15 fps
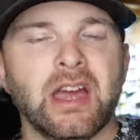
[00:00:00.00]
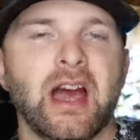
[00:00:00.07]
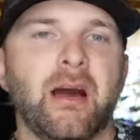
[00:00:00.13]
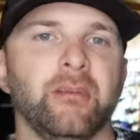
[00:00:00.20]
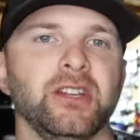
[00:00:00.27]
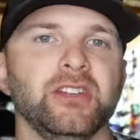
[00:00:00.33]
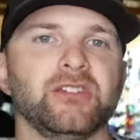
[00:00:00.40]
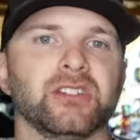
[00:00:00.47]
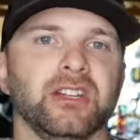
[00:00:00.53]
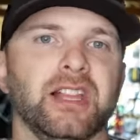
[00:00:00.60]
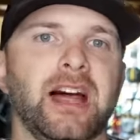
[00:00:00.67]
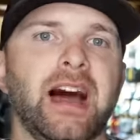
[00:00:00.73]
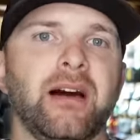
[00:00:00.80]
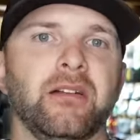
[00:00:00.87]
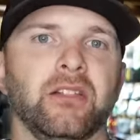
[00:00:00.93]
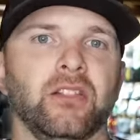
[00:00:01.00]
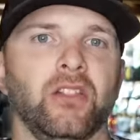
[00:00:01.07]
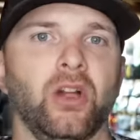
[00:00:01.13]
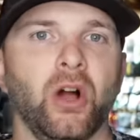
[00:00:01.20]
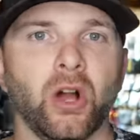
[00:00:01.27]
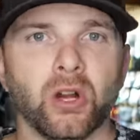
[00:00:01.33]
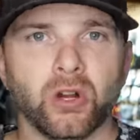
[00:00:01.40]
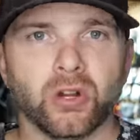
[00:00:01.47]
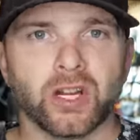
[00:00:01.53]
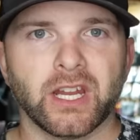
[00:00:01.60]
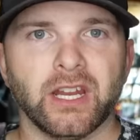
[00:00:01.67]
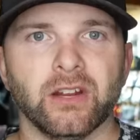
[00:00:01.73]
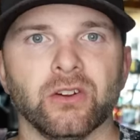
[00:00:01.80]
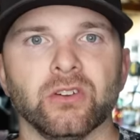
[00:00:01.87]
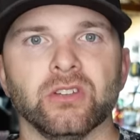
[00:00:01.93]
I'm going to use a lot longer
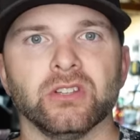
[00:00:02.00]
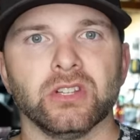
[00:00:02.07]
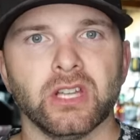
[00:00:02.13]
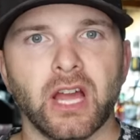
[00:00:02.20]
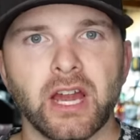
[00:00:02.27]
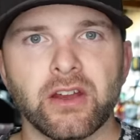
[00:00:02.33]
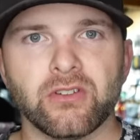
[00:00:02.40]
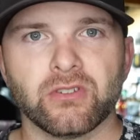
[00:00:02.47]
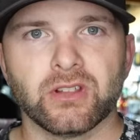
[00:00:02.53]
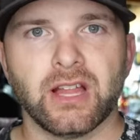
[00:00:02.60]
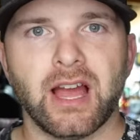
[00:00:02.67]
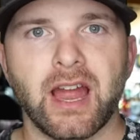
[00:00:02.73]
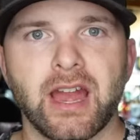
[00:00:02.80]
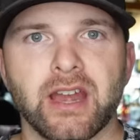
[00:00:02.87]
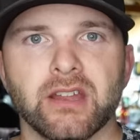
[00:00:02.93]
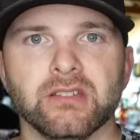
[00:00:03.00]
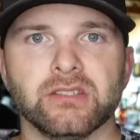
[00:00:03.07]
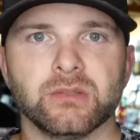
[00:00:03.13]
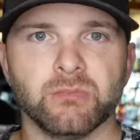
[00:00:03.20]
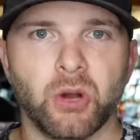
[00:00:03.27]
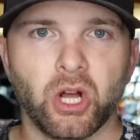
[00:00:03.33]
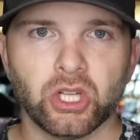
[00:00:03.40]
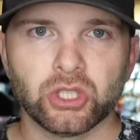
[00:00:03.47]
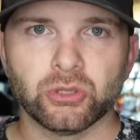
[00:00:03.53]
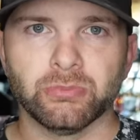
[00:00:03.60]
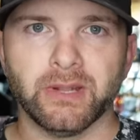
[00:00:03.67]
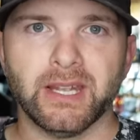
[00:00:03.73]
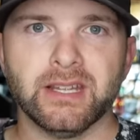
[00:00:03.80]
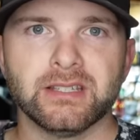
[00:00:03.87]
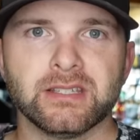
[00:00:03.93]
gear, lighter line, smaller
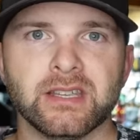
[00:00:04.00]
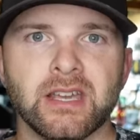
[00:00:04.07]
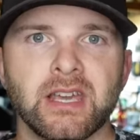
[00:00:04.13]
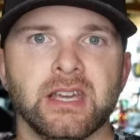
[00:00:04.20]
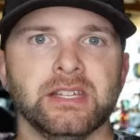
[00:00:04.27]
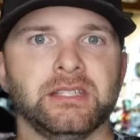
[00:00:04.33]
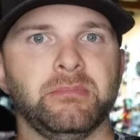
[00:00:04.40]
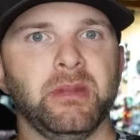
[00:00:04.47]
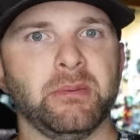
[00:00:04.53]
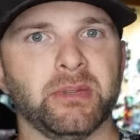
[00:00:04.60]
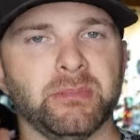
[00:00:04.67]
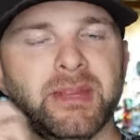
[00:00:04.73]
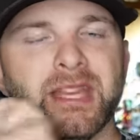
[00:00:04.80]
baits to be able to